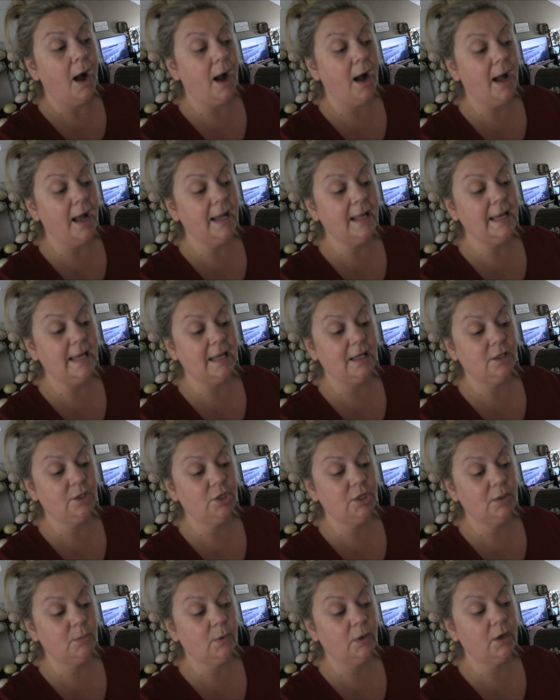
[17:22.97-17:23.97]
on
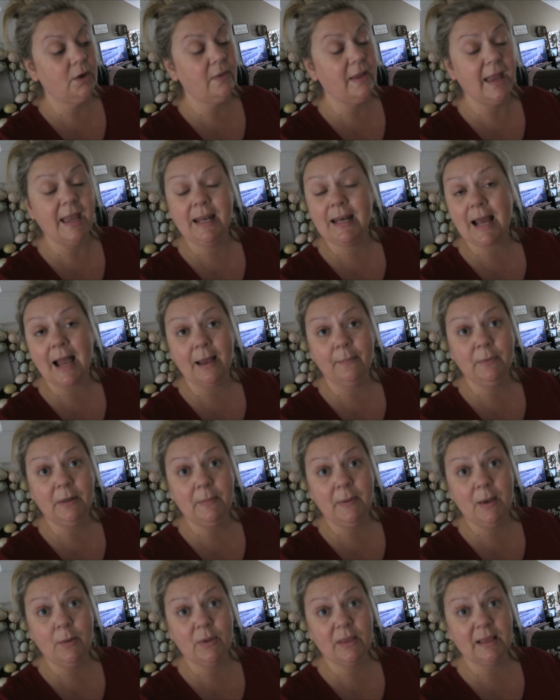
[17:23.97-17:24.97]
Angie in Wonderland. I'm
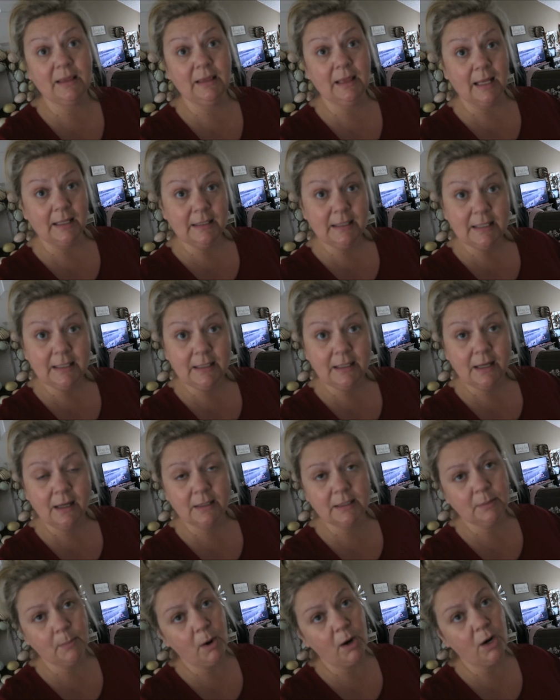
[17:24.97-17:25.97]
gonna be with London
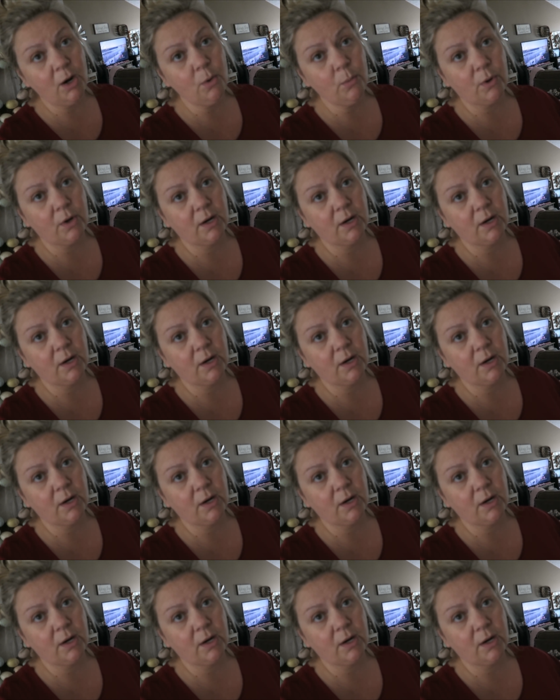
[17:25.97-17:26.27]
tomorrow.